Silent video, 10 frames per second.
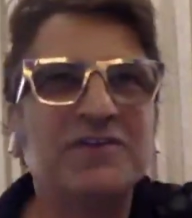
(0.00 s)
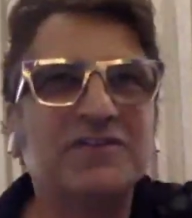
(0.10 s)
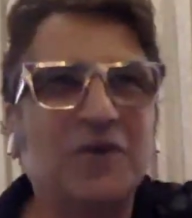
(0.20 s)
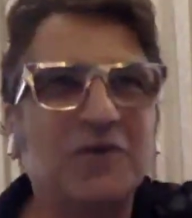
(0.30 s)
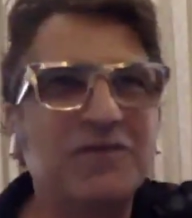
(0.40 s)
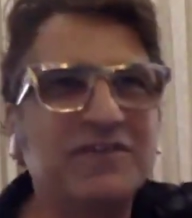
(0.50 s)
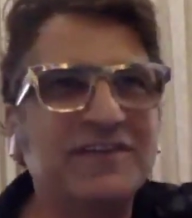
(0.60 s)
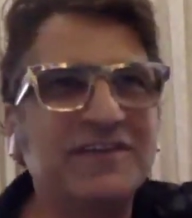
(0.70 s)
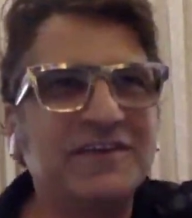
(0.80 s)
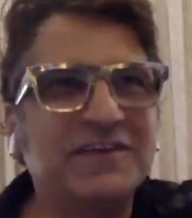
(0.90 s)
One of
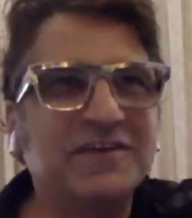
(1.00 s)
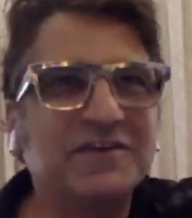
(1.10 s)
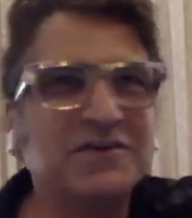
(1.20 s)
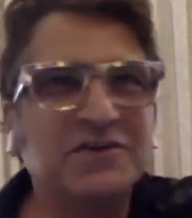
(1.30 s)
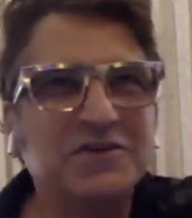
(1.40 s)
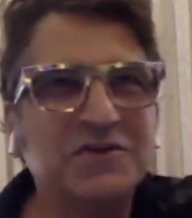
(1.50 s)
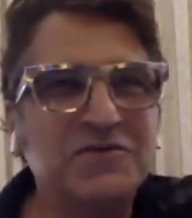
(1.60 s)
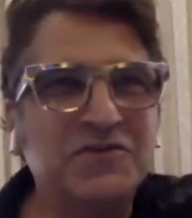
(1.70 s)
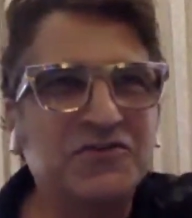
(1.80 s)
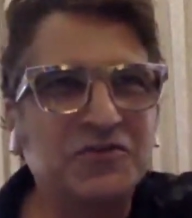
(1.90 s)
them is
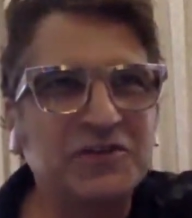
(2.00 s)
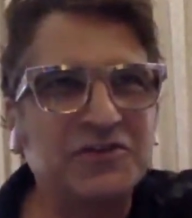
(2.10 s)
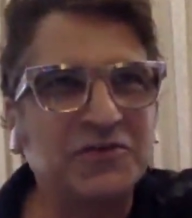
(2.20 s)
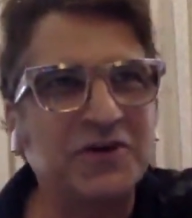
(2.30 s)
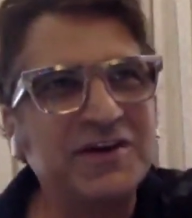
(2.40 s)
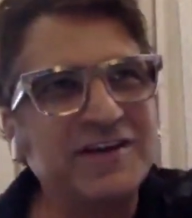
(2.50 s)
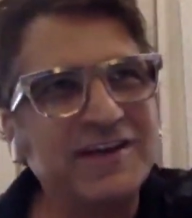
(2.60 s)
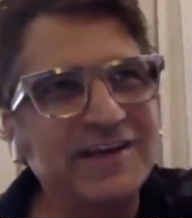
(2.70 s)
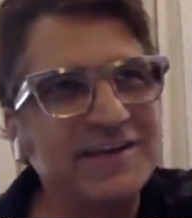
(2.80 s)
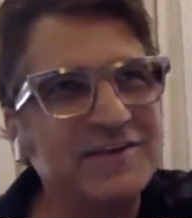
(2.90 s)
obviously
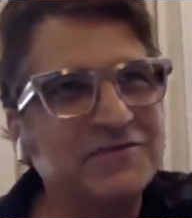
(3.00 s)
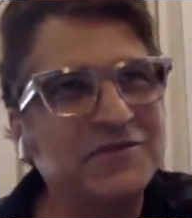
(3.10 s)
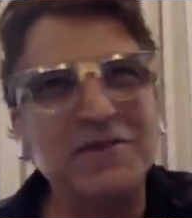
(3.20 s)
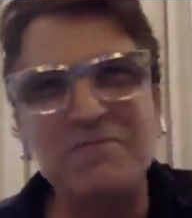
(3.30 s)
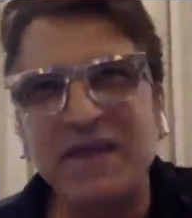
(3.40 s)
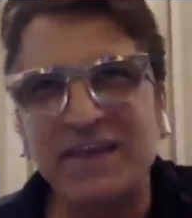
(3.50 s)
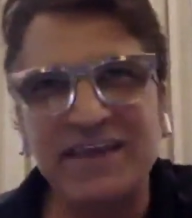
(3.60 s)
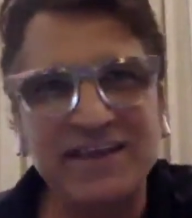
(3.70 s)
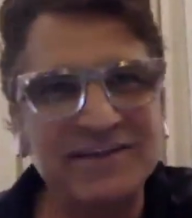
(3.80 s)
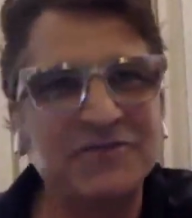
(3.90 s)
visual
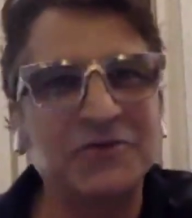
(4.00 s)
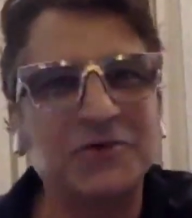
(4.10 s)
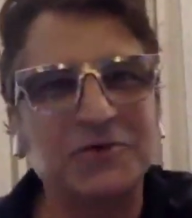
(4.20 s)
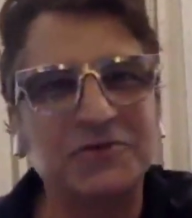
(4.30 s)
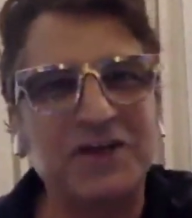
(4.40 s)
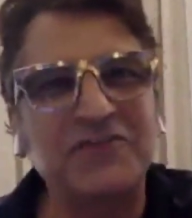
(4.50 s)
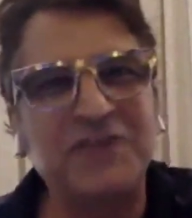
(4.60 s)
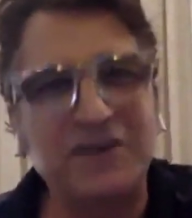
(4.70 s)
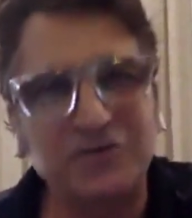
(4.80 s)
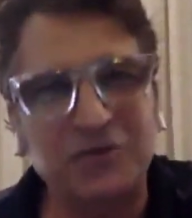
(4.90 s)
storytelling,
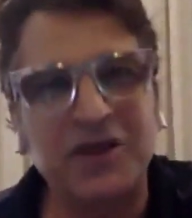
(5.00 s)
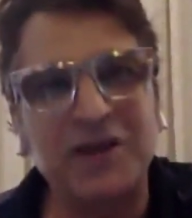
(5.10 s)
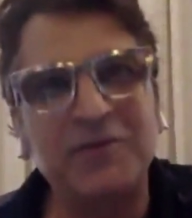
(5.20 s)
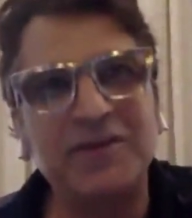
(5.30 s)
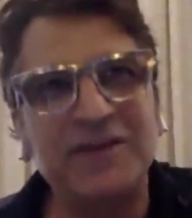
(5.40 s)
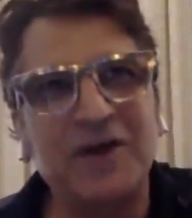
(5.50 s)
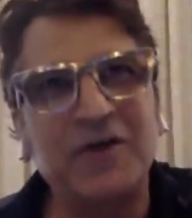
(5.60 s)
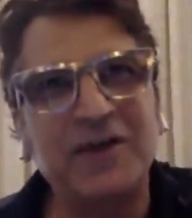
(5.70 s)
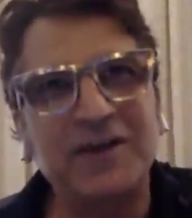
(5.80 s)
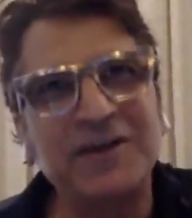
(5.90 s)
filmmaking. So
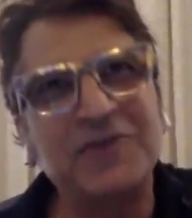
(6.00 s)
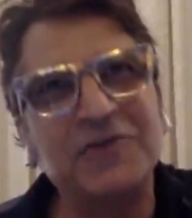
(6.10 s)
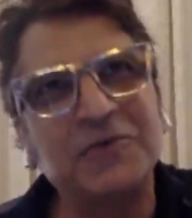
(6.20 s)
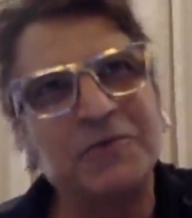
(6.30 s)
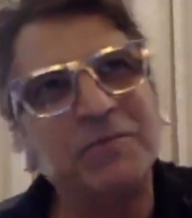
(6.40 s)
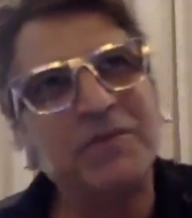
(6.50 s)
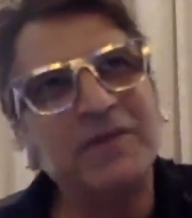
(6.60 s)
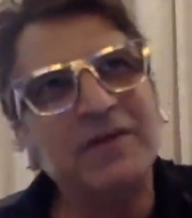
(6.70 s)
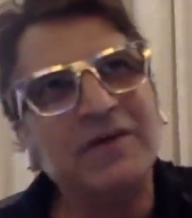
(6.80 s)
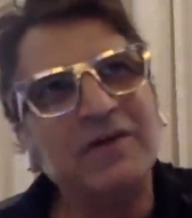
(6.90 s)
that's what I'll be now
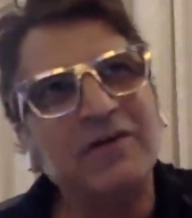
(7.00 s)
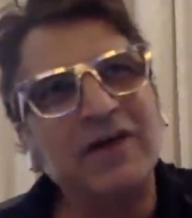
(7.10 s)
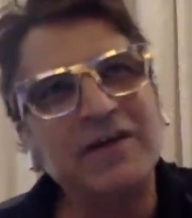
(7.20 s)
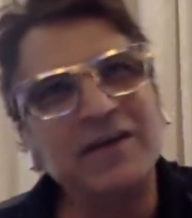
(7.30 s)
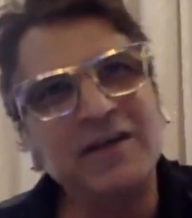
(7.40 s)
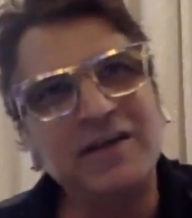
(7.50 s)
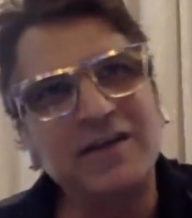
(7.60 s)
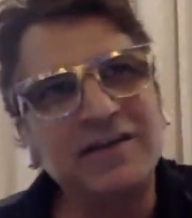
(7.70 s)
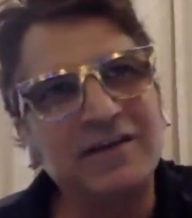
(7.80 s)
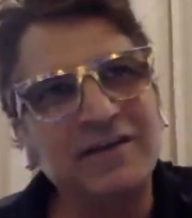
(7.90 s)
getting into,
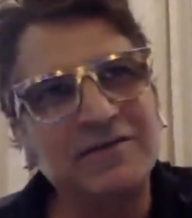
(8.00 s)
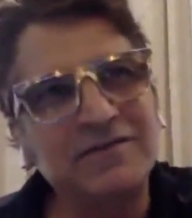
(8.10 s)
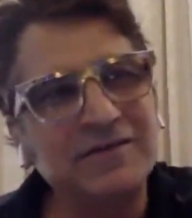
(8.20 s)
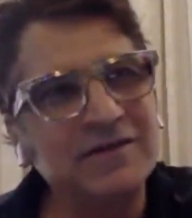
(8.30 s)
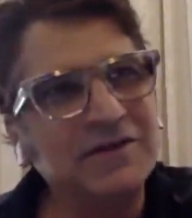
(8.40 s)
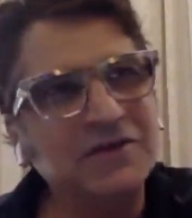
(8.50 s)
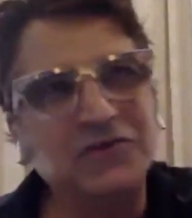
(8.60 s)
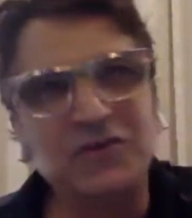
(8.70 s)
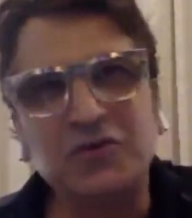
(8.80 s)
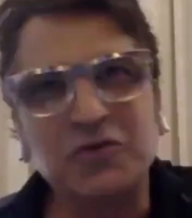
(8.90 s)
writing and
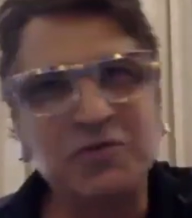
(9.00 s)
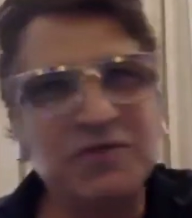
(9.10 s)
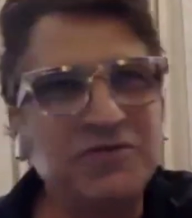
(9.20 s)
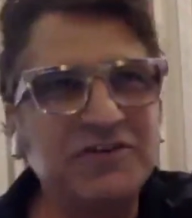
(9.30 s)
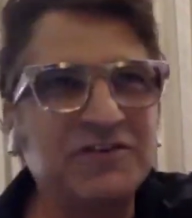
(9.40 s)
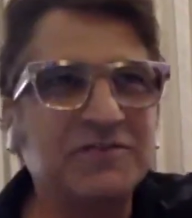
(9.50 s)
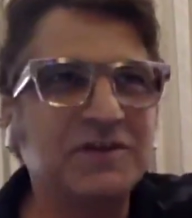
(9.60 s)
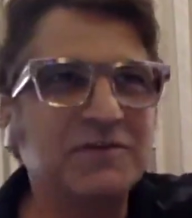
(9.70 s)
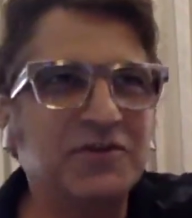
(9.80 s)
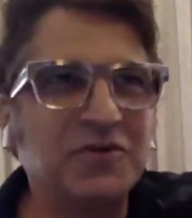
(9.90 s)
directing. So
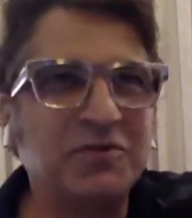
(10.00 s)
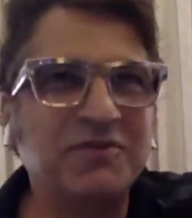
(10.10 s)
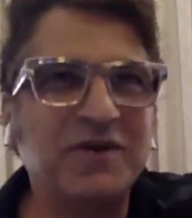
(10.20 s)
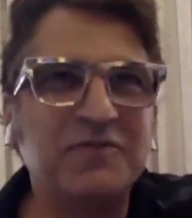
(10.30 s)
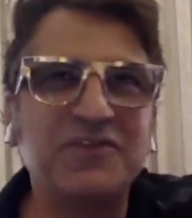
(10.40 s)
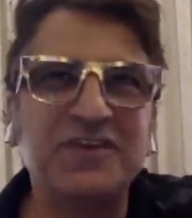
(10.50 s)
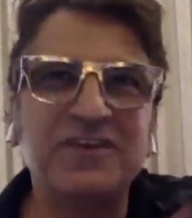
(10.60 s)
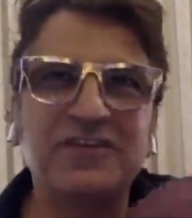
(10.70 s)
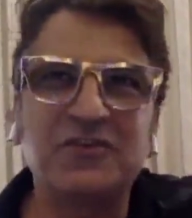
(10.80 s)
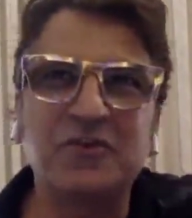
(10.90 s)
it could be a feature
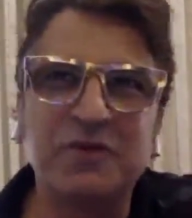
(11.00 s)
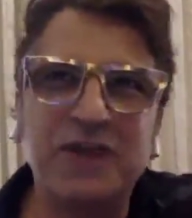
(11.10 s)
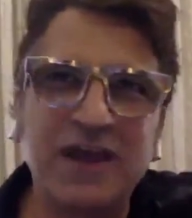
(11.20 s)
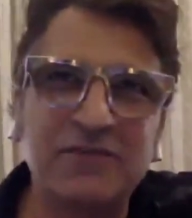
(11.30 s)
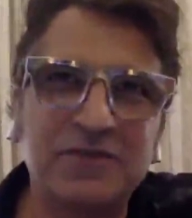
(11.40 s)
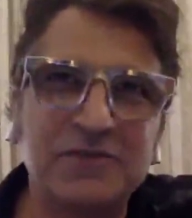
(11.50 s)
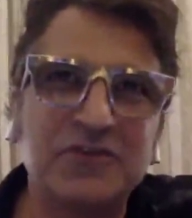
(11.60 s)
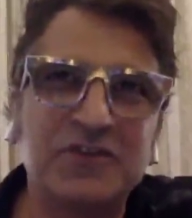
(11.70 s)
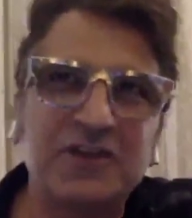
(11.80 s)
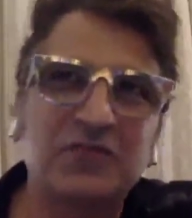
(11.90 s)
film, it could be web series,
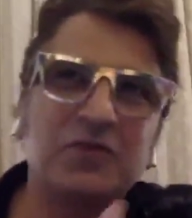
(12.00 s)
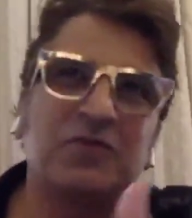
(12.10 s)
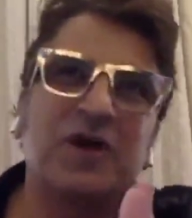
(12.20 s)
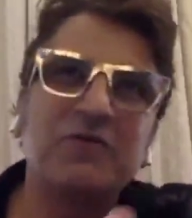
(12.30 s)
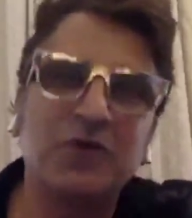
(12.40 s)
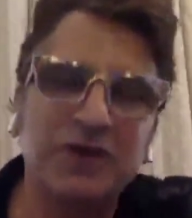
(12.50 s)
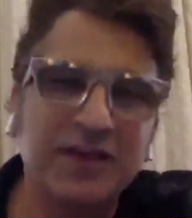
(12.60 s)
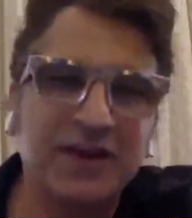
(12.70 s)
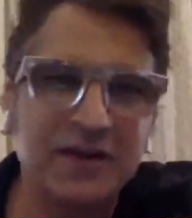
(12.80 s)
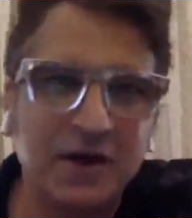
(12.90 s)
it could be ad film. So
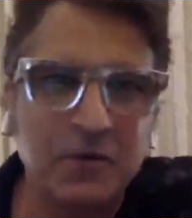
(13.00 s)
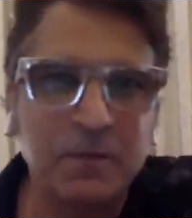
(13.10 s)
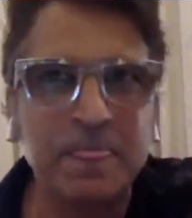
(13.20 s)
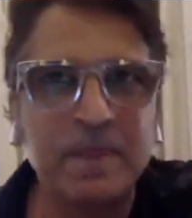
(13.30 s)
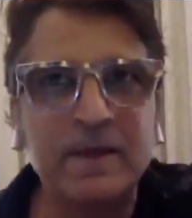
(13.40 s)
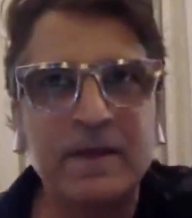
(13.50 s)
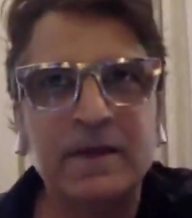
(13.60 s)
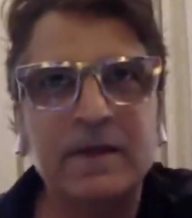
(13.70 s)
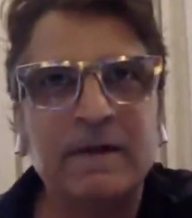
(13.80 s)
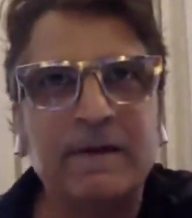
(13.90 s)
that's what I'm working
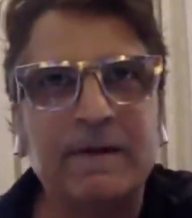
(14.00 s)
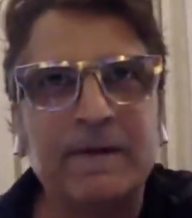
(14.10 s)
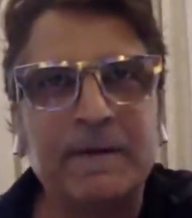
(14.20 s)
on now.